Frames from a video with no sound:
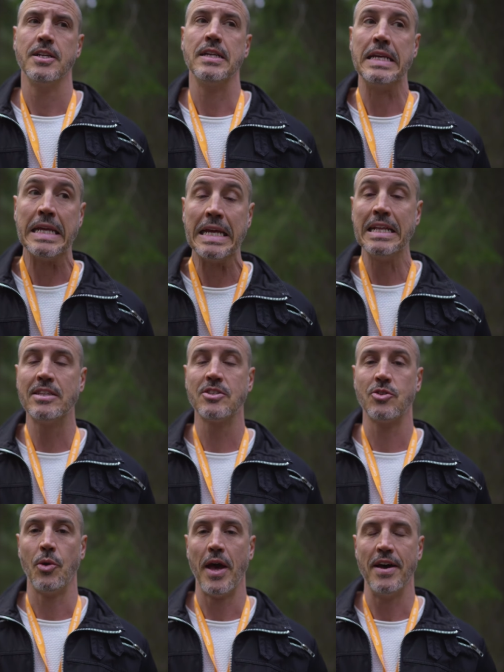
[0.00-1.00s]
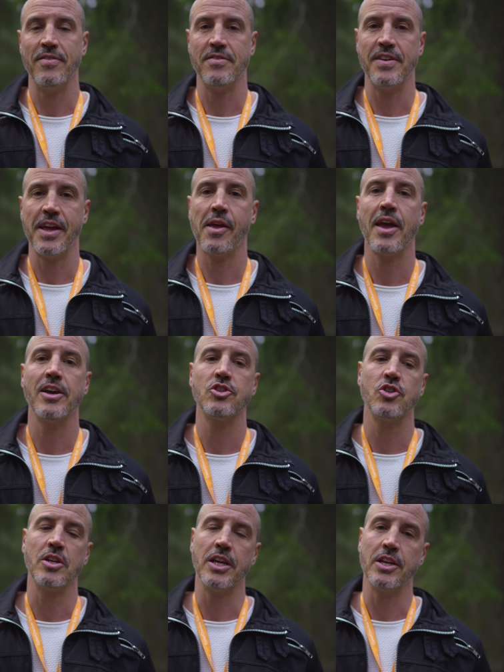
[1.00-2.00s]
needs to have a
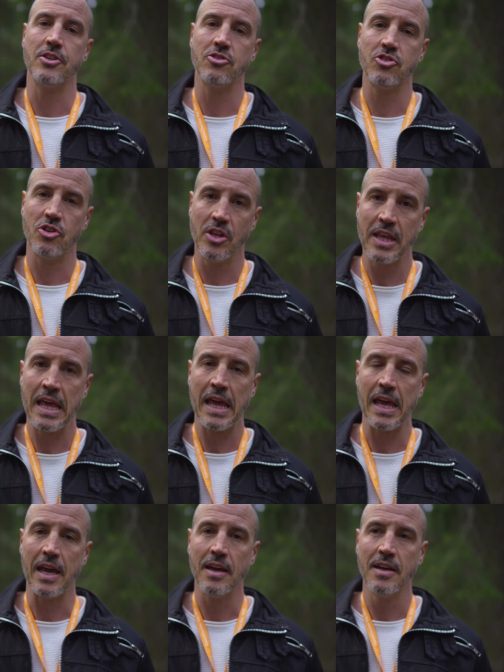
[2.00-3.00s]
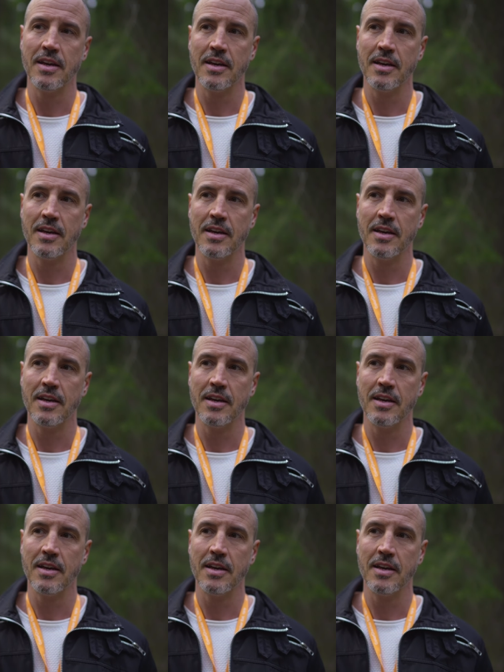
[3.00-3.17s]
vacation each year